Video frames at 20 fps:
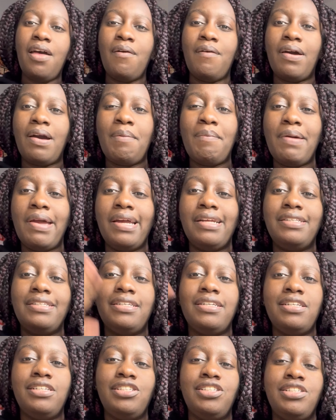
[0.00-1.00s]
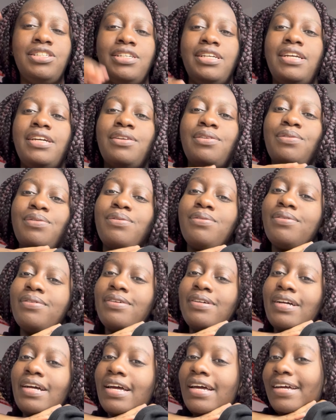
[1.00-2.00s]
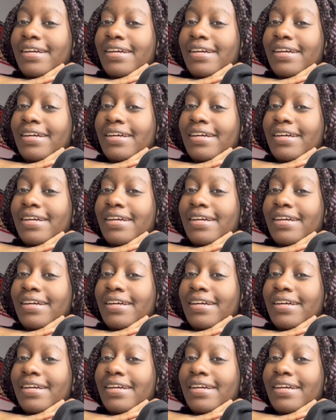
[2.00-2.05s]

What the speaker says: Welcome back to the channel.